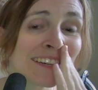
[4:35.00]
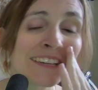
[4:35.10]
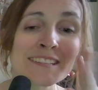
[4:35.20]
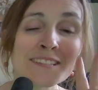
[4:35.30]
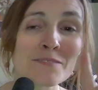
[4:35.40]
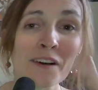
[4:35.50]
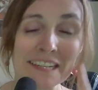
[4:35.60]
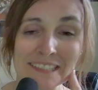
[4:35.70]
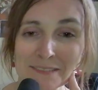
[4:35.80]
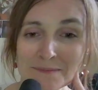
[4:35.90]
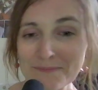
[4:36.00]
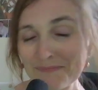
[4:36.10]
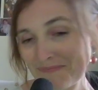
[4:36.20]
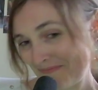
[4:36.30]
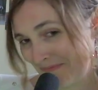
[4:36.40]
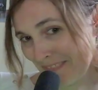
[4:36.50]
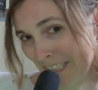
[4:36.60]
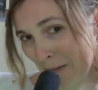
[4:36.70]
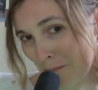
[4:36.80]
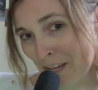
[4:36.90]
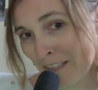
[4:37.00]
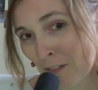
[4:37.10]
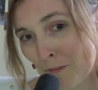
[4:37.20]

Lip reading: It's fine. I'm trying not to.